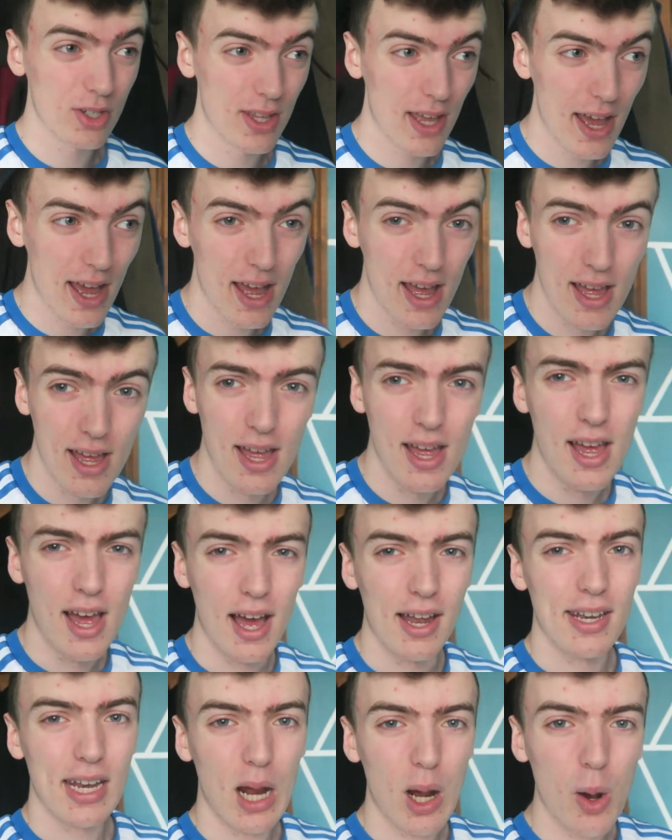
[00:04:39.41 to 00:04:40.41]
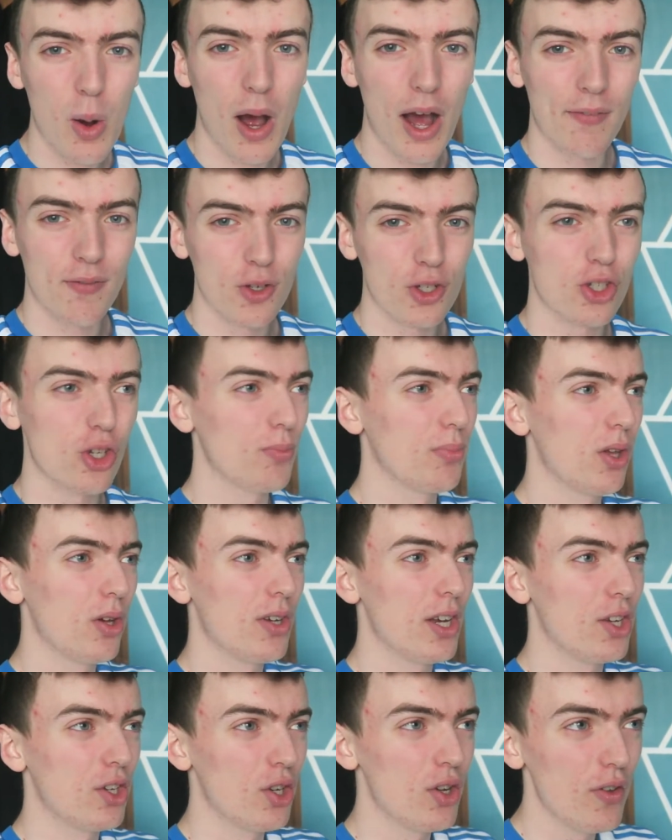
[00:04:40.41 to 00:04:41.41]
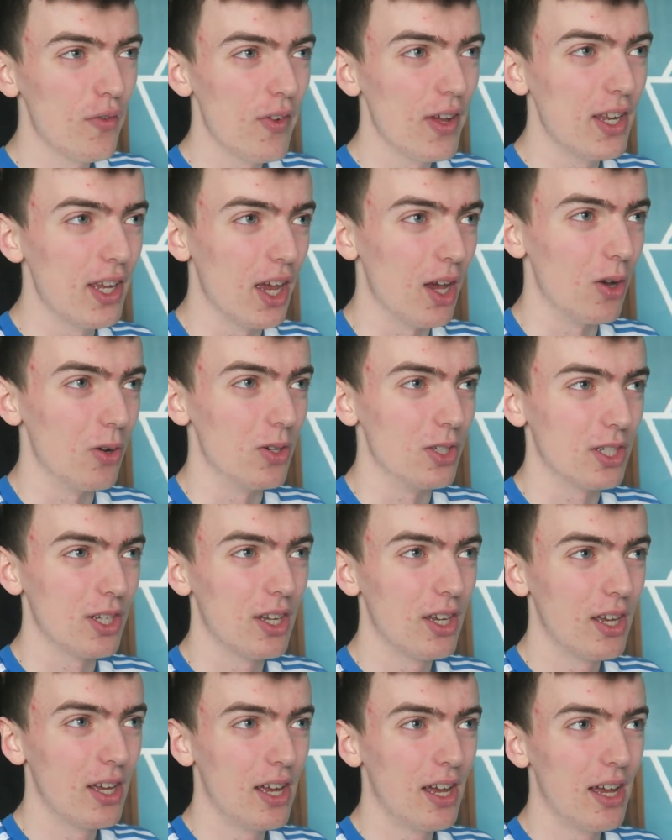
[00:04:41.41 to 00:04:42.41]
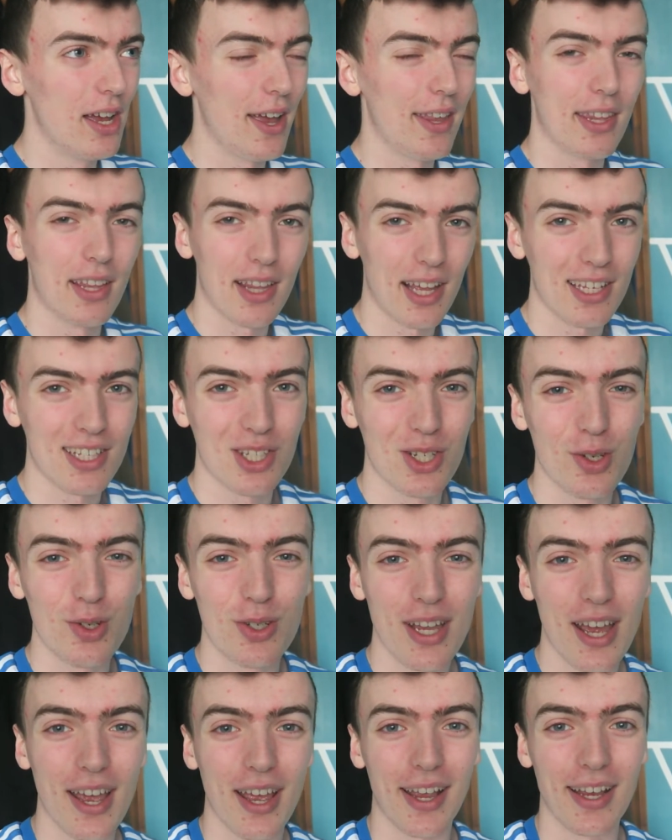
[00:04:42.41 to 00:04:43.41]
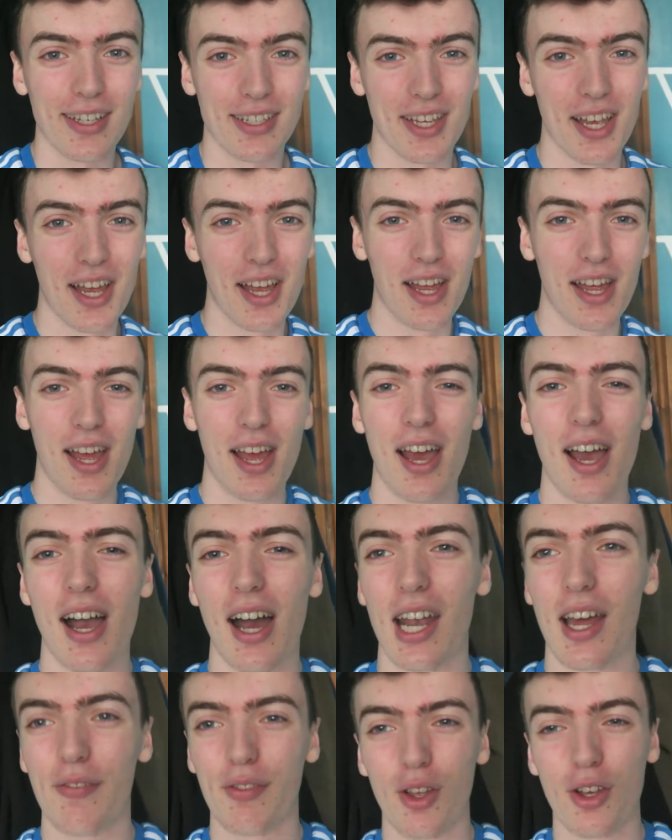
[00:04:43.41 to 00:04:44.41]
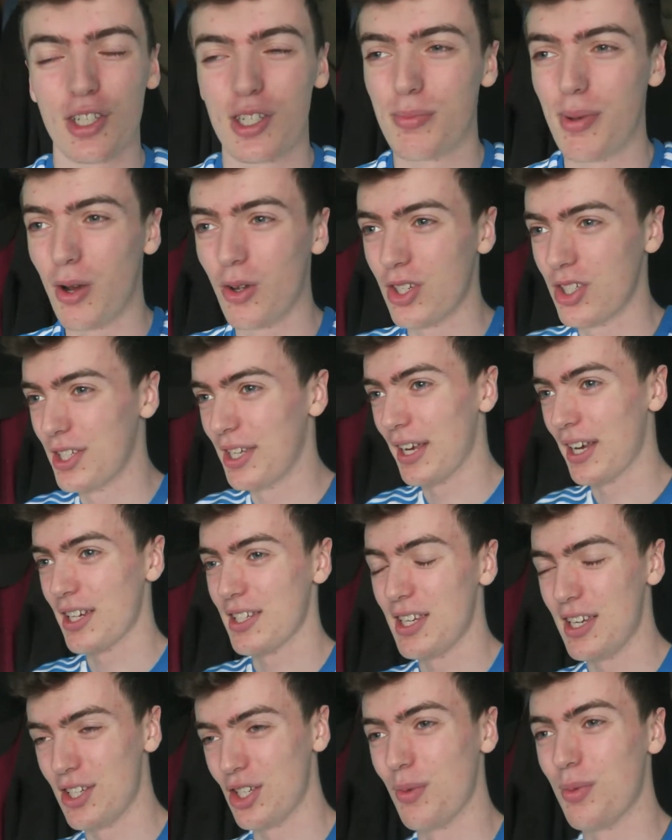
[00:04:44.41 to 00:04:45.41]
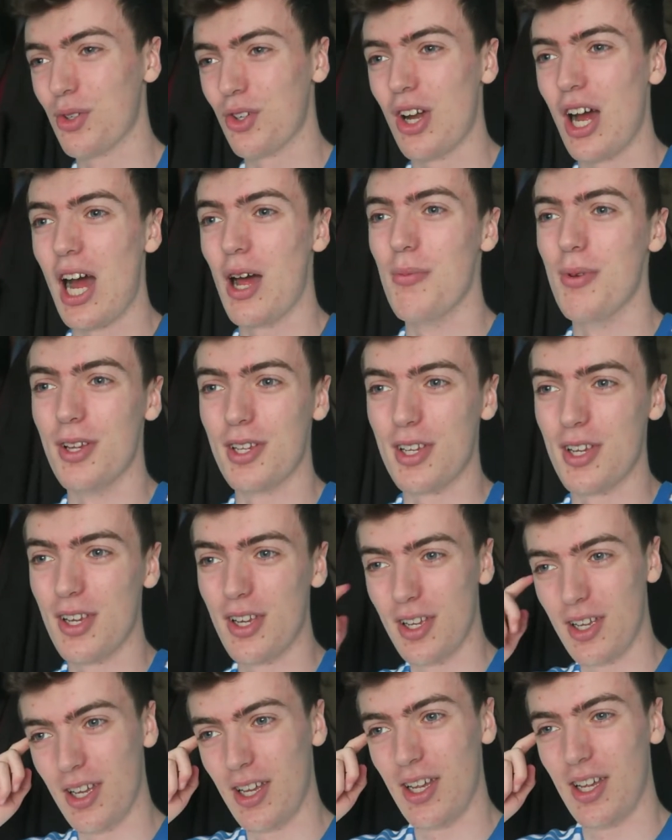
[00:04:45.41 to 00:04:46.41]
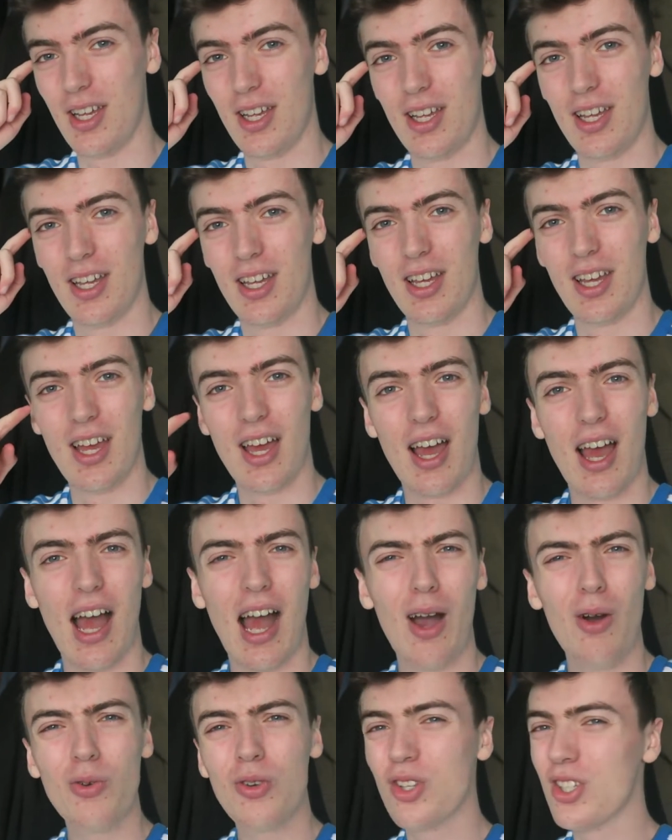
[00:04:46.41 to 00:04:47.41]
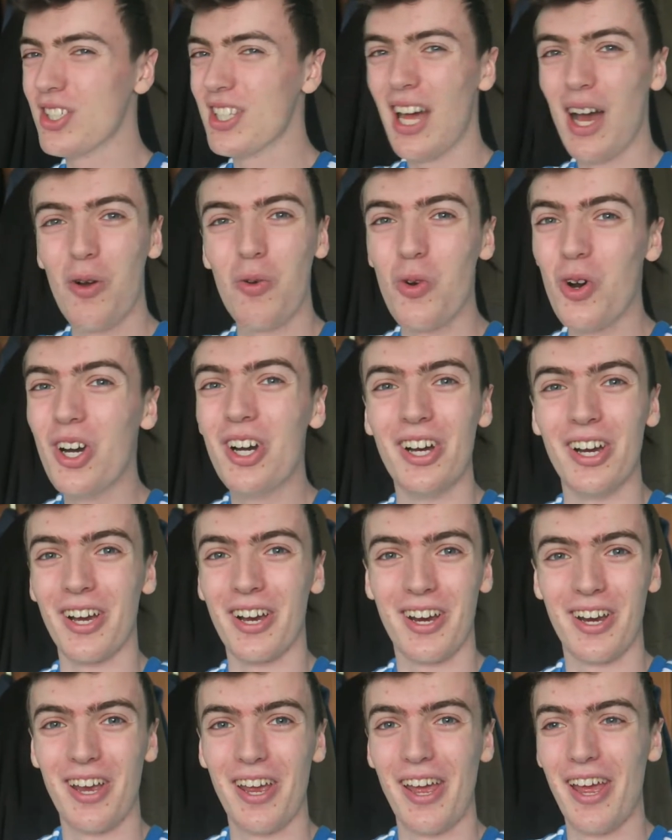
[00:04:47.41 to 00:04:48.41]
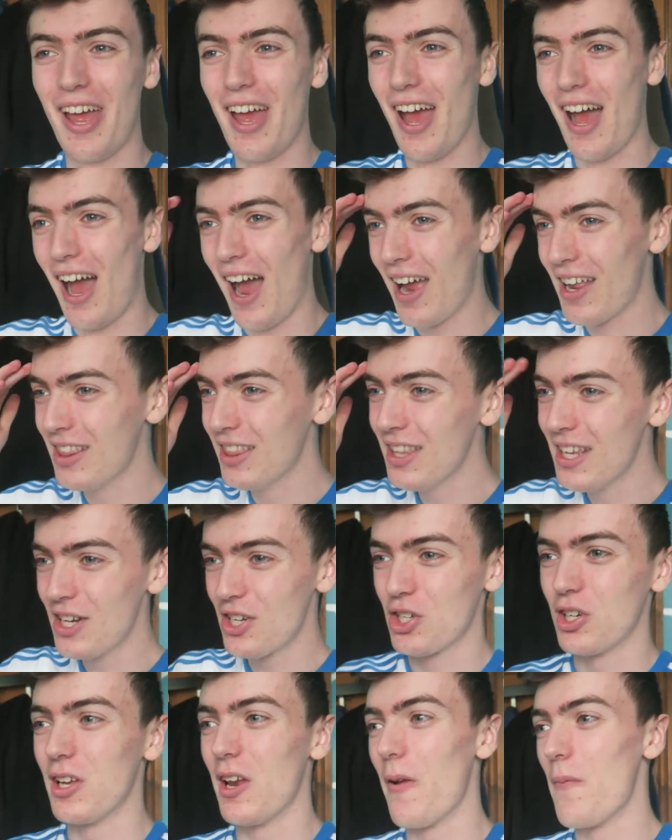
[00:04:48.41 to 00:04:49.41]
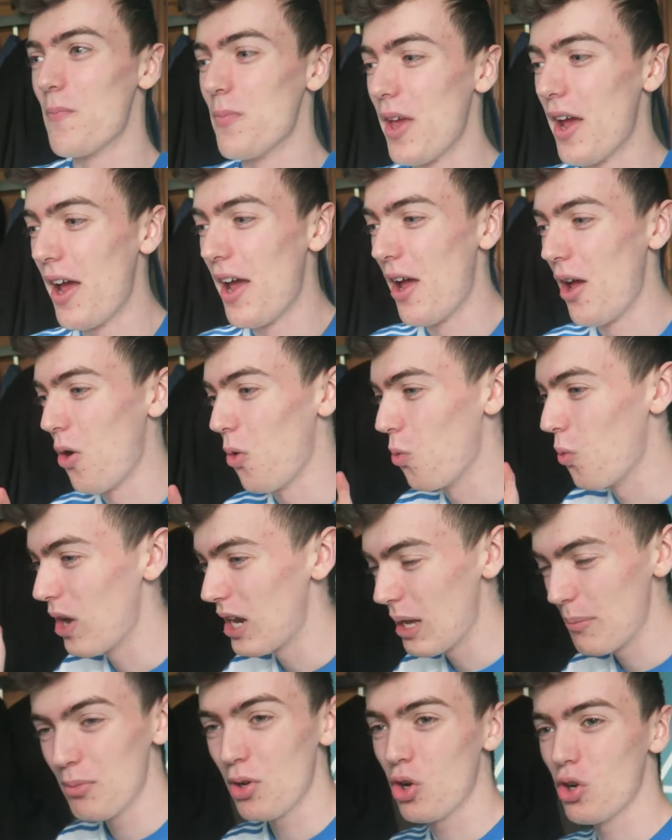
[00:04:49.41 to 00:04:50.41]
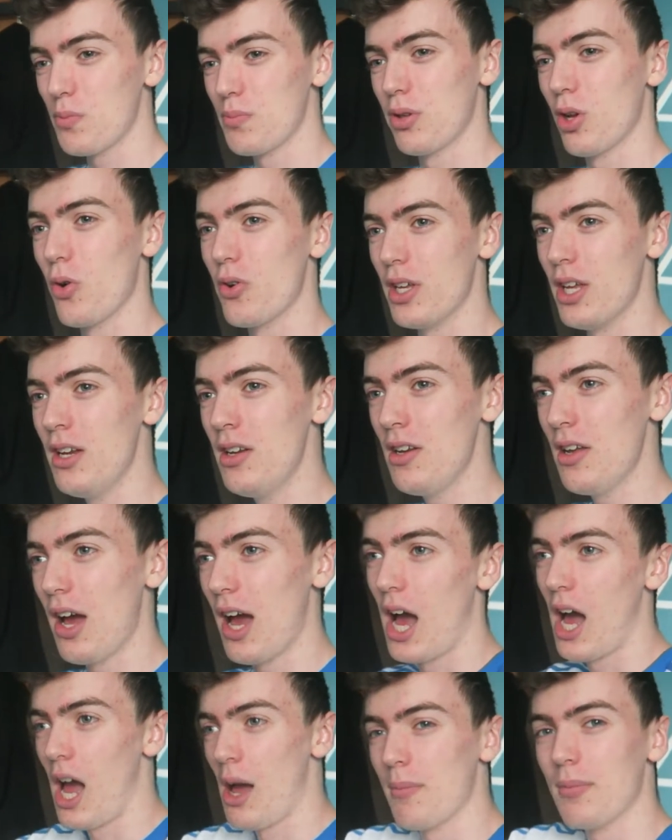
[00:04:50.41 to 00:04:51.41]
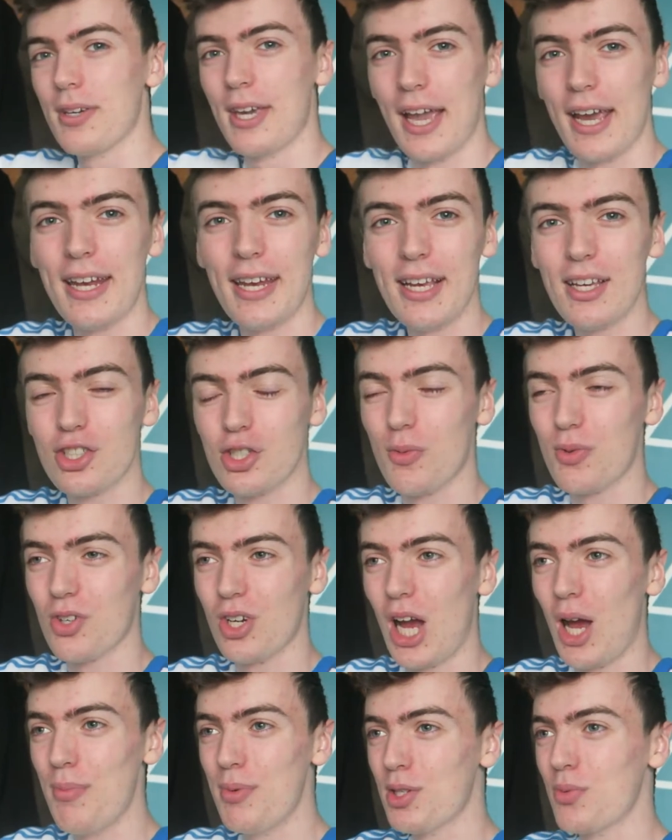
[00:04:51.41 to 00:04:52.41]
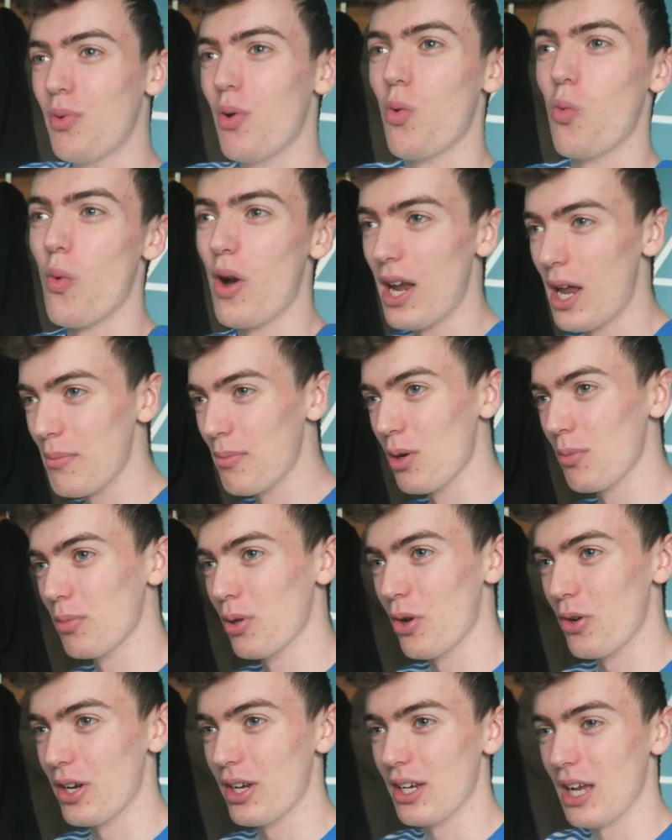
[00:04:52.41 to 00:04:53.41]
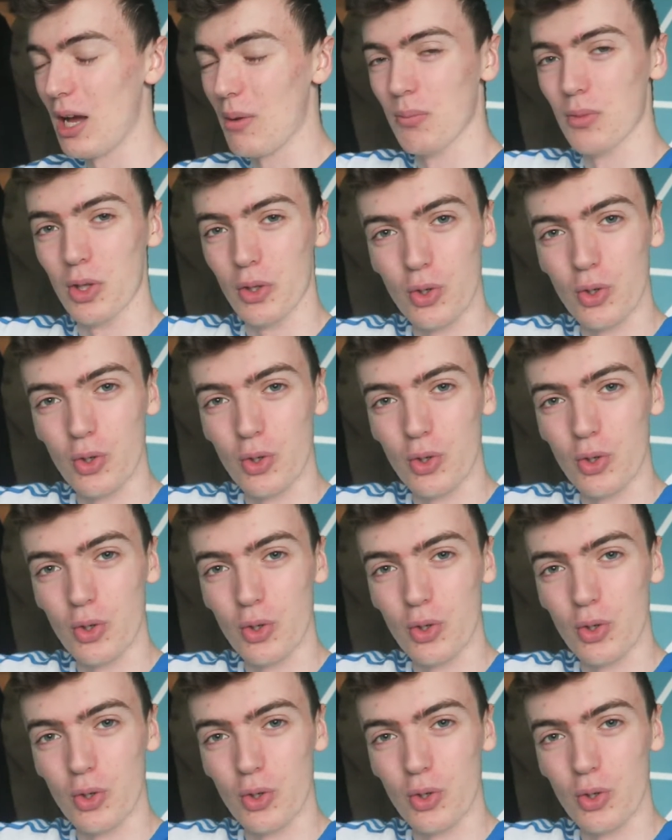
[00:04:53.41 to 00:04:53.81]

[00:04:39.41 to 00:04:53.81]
that, and now I've just uploaded 2 videos in the last 2 days and I've lost about 60 subscribers. How does that work? I literally, when I'm not uploading, I'm gaining subscribers, but when I'm uploading, I'm